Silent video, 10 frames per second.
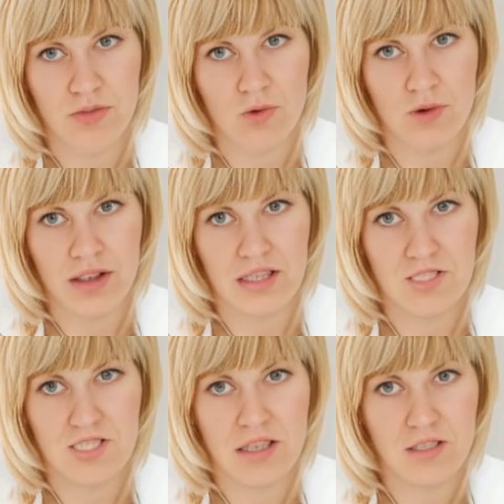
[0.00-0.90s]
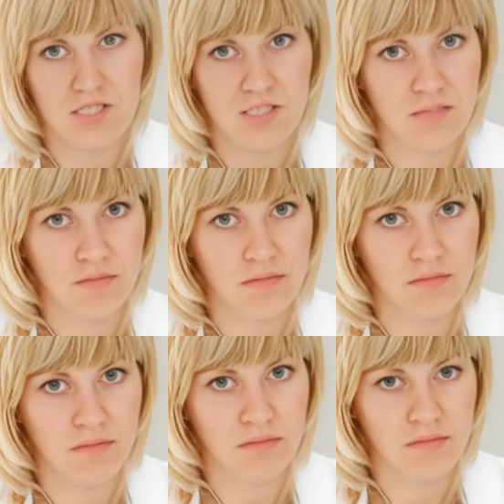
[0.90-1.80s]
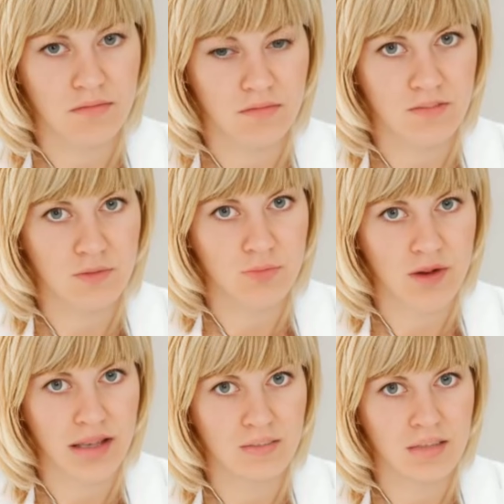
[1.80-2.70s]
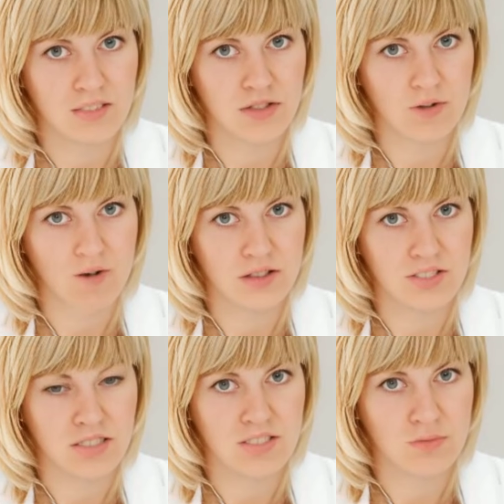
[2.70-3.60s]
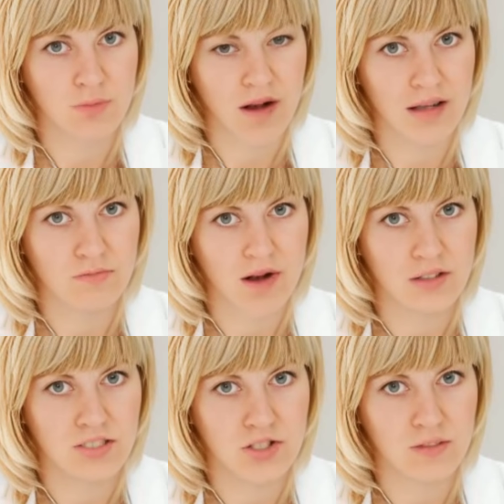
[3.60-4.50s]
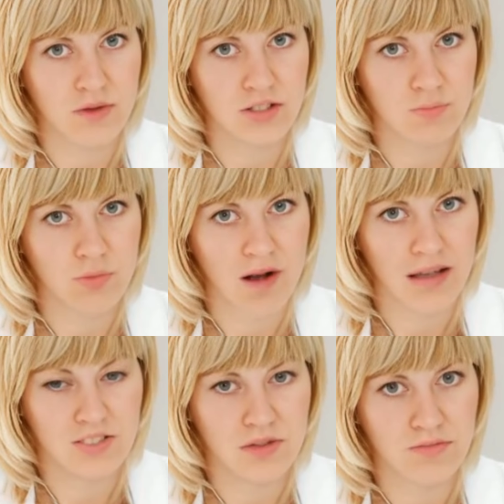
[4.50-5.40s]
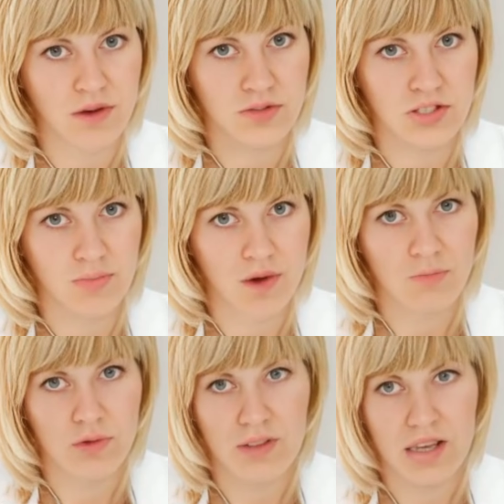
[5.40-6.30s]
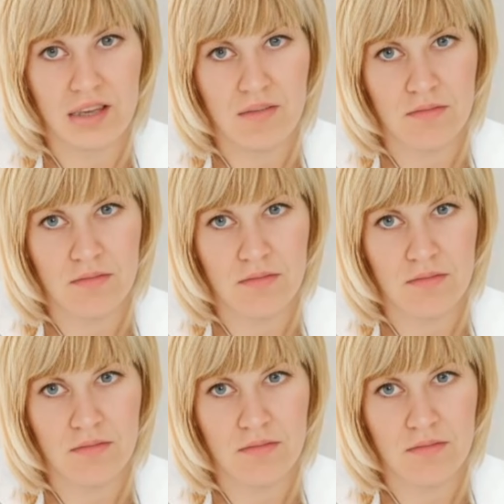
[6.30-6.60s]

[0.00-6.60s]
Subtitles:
For instance, the brain needs a constant supply of oxygen-rich blood to function properly.